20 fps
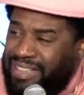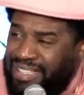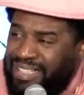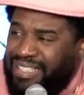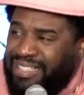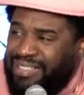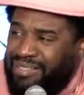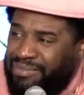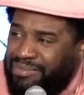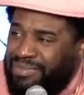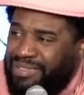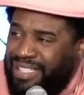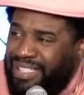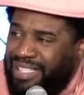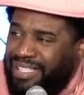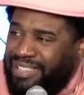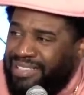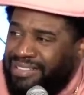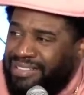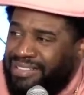but I think I'm.
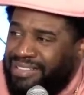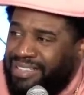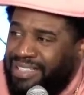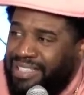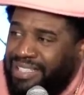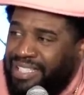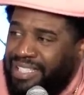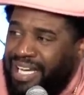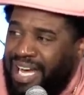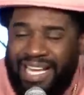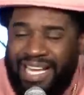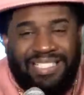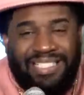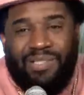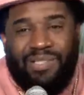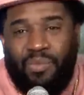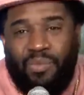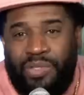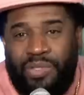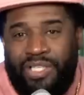Uh, I
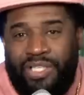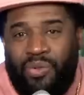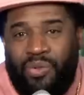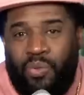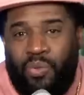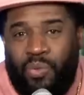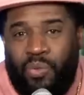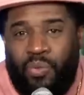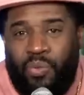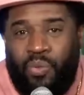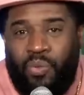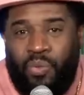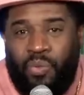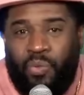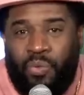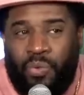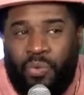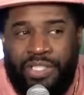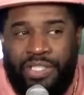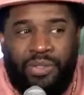got some real,
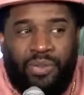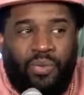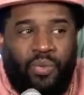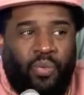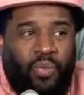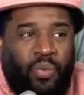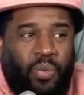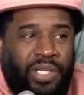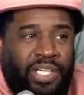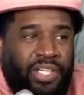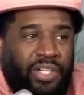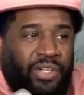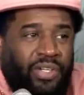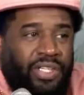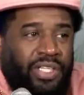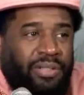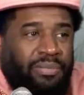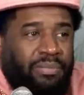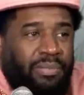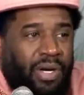real
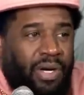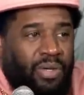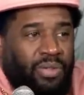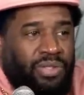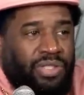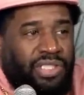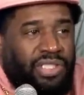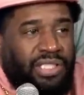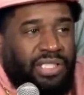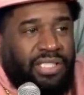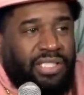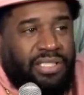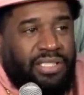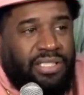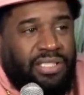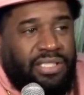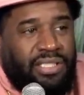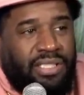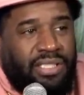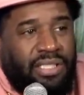weird
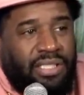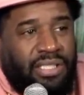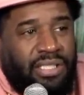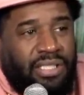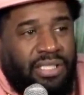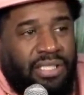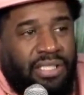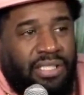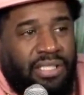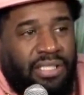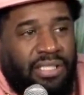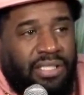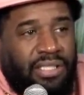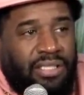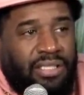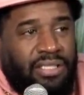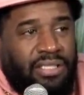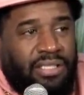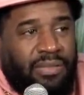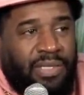emotions.
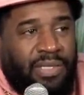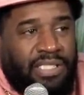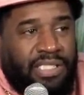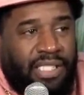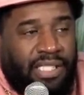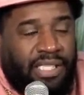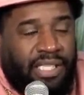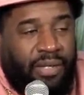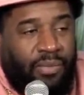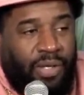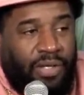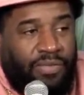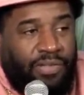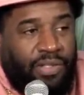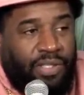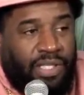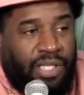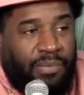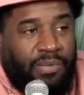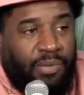Somebody said, I can't
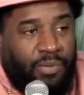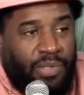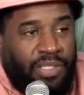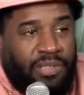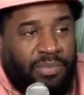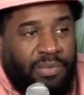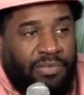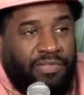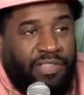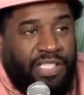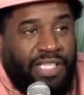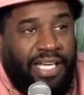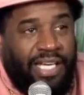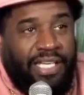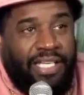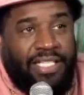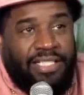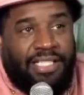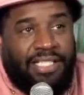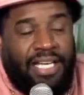wait for you to come to Richmond,
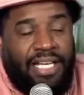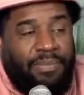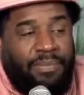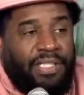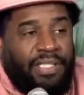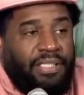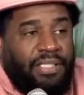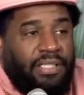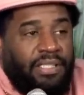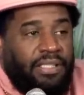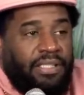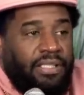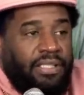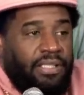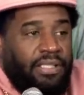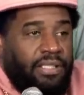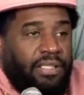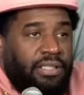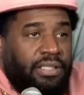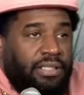VA. It's coming.
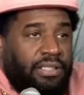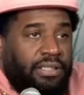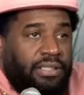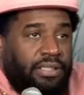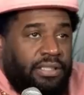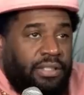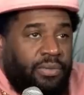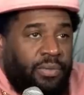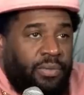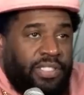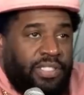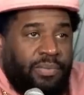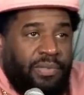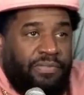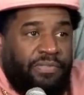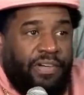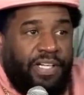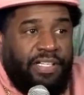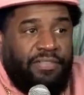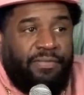The
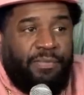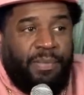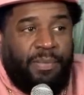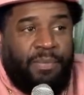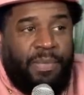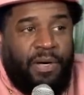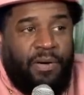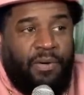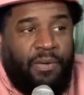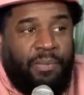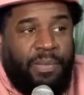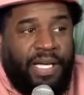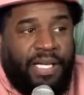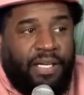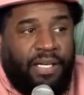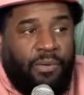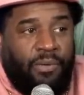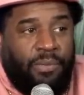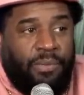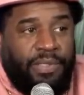Richmond Funny Bone
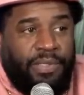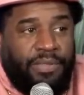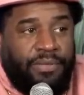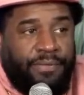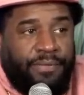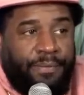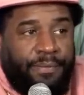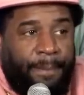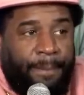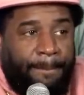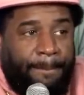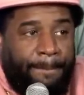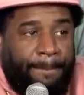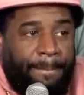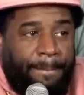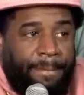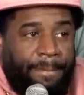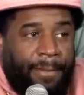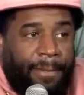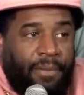back open.
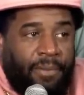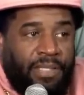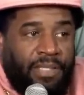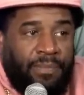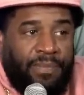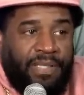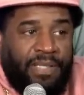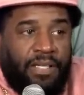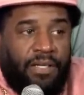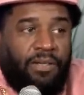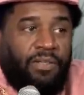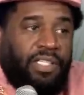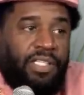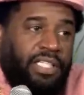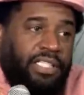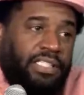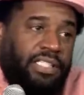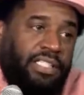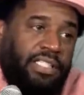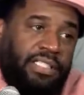But let me go
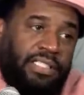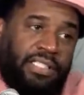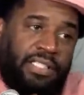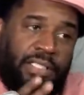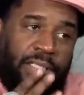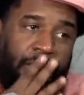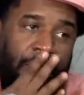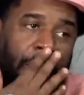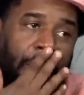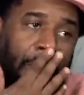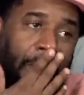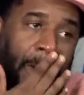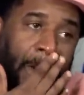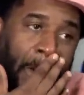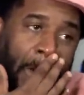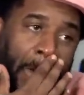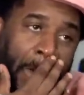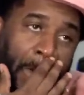and get into this. Look.